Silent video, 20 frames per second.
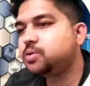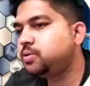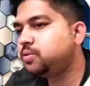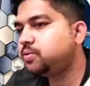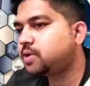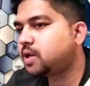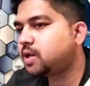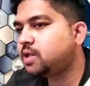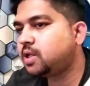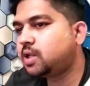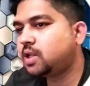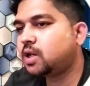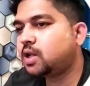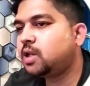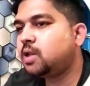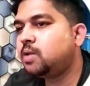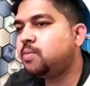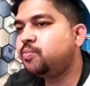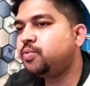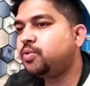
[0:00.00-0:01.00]
so you can
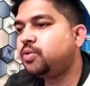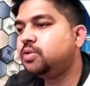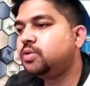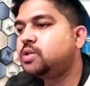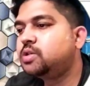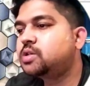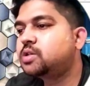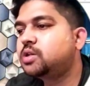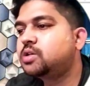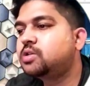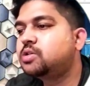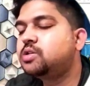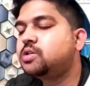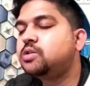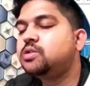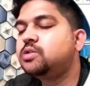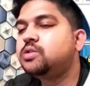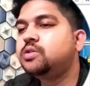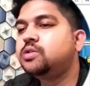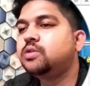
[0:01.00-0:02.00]
directly import the
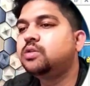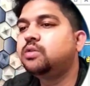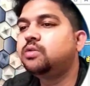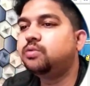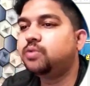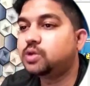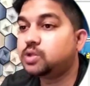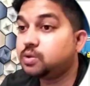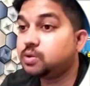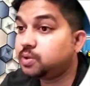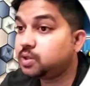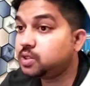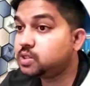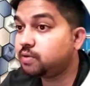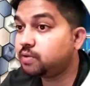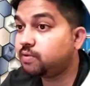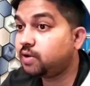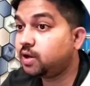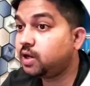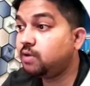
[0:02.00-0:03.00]
structures,
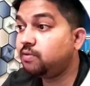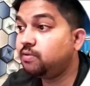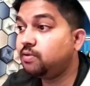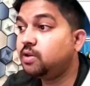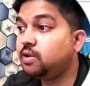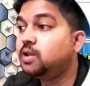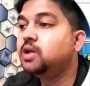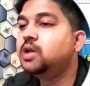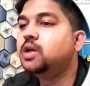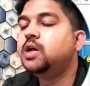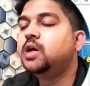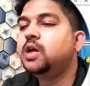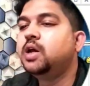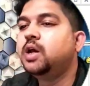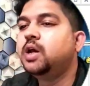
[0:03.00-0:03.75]
whatever is available,